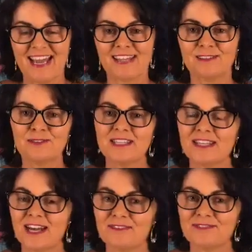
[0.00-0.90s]
and
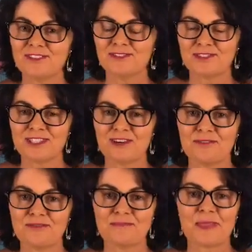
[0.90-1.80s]
looking after
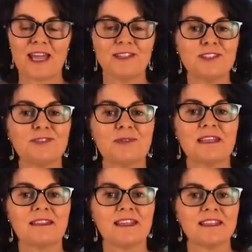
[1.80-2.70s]
yourself and
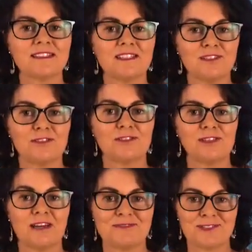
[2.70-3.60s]
doing things that you
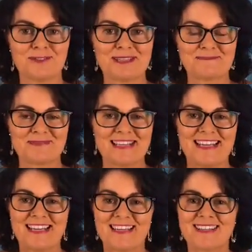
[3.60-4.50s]
love doing.
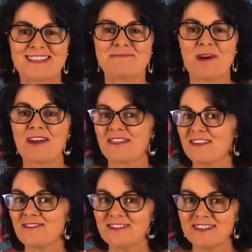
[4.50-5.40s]
Because my
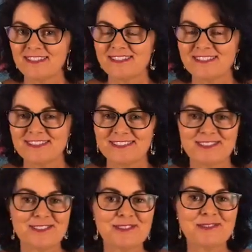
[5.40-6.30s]
theory is
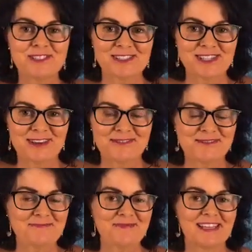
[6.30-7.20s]
do what you love
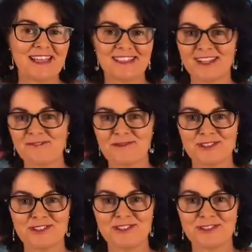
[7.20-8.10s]
and love
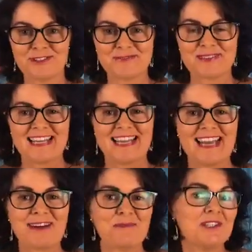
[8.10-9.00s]
what you do.
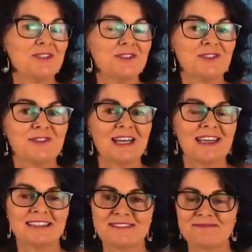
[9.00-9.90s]
And when you do
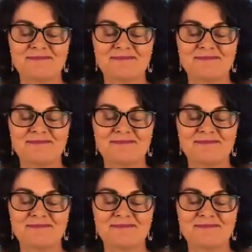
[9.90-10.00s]
that,